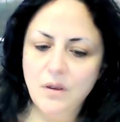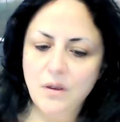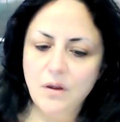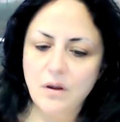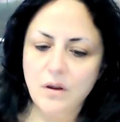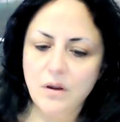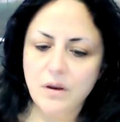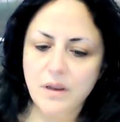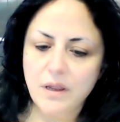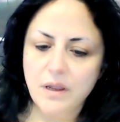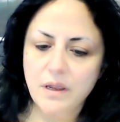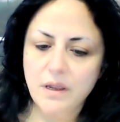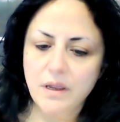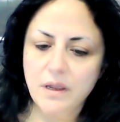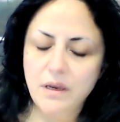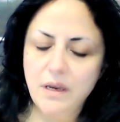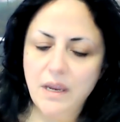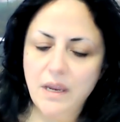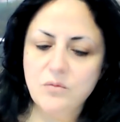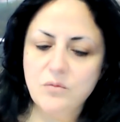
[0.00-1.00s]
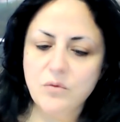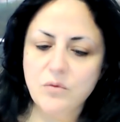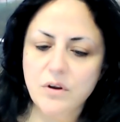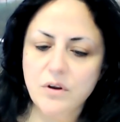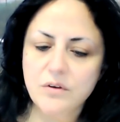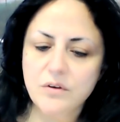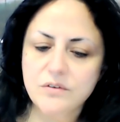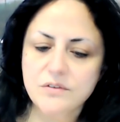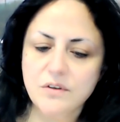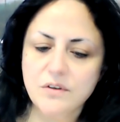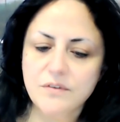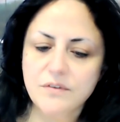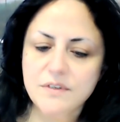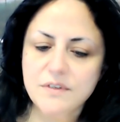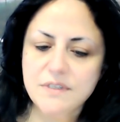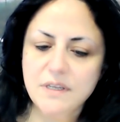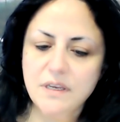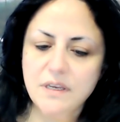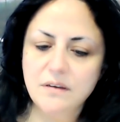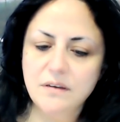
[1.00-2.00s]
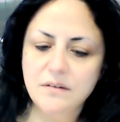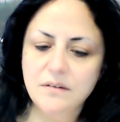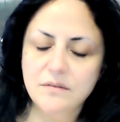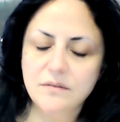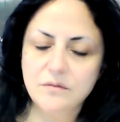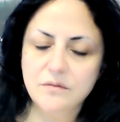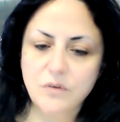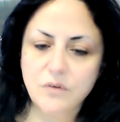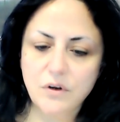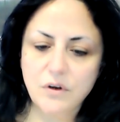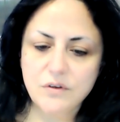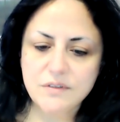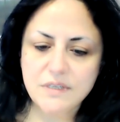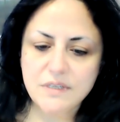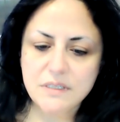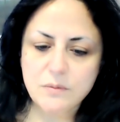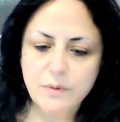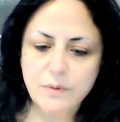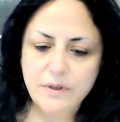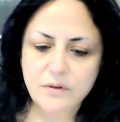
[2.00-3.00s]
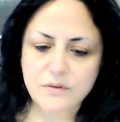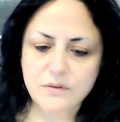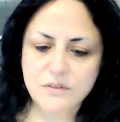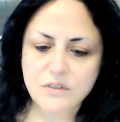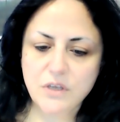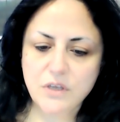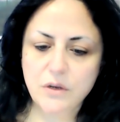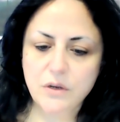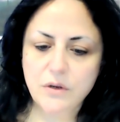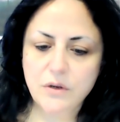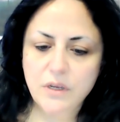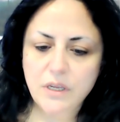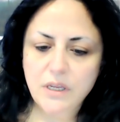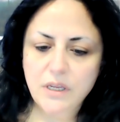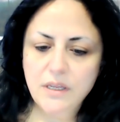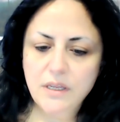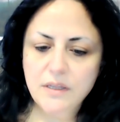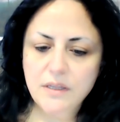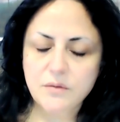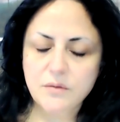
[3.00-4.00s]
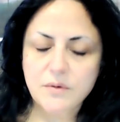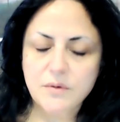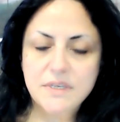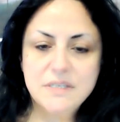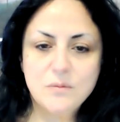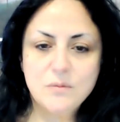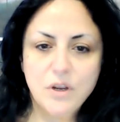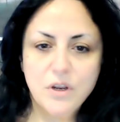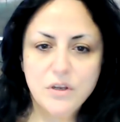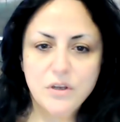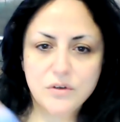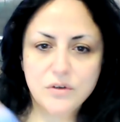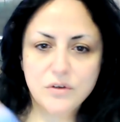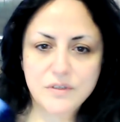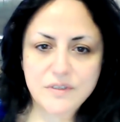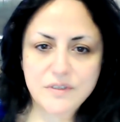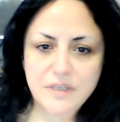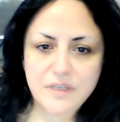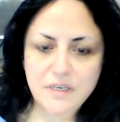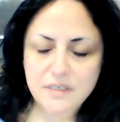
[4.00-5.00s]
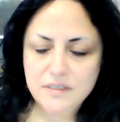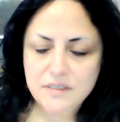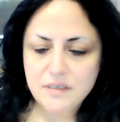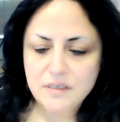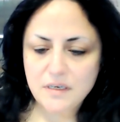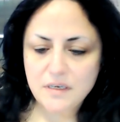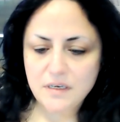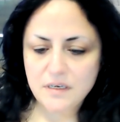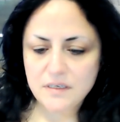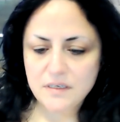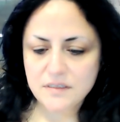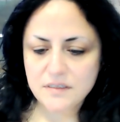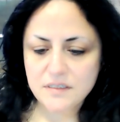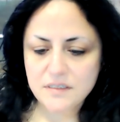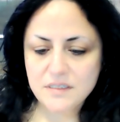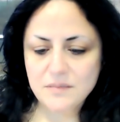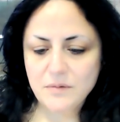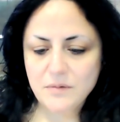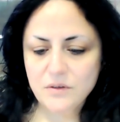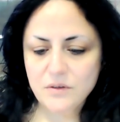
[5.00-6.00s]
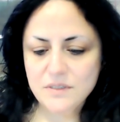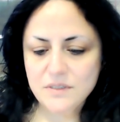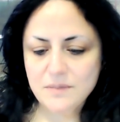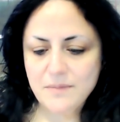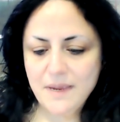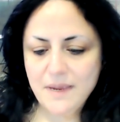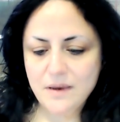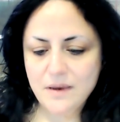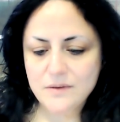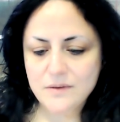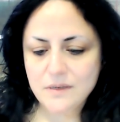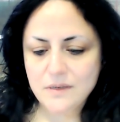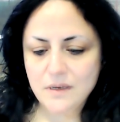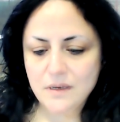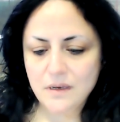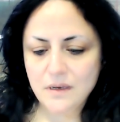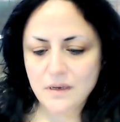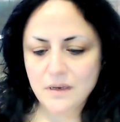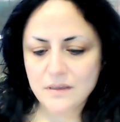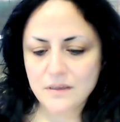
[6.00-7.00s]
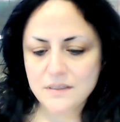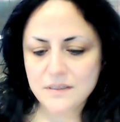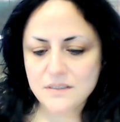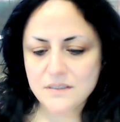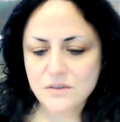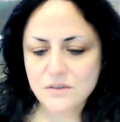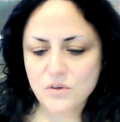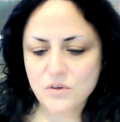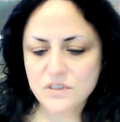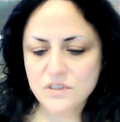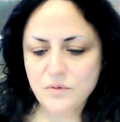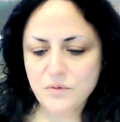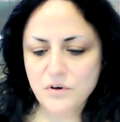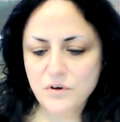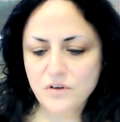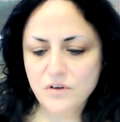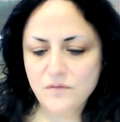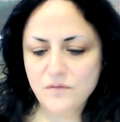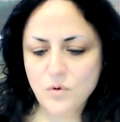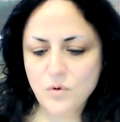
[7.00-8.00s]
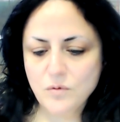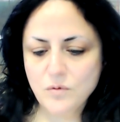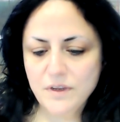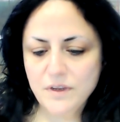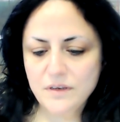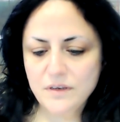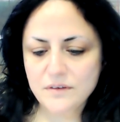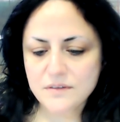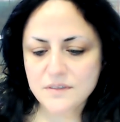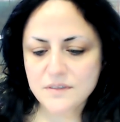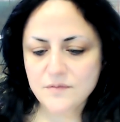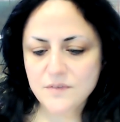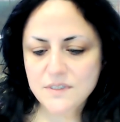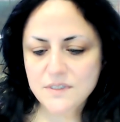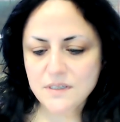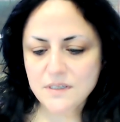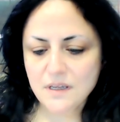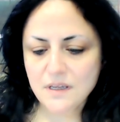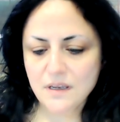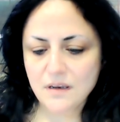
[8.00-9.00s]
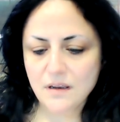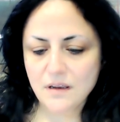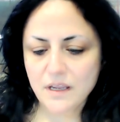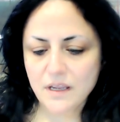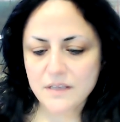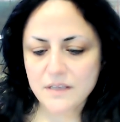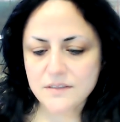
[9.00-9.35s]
Okay, and rose, obviously, rose as well. So the reason why I use this is it smells amazing. This is called Spirit of Woman. Okay,